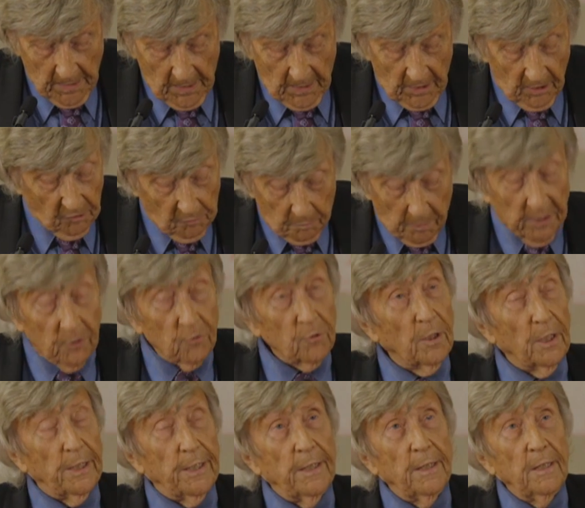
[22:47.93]

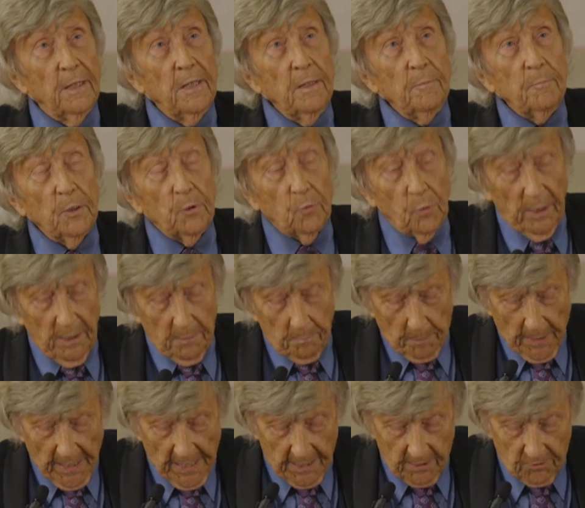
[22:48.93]
especially between
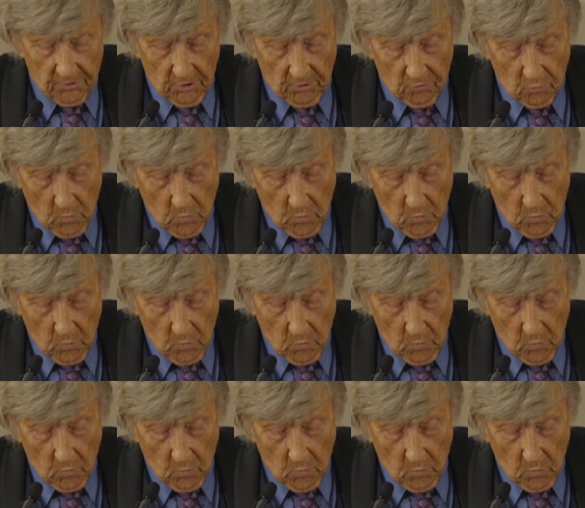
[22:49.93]
pages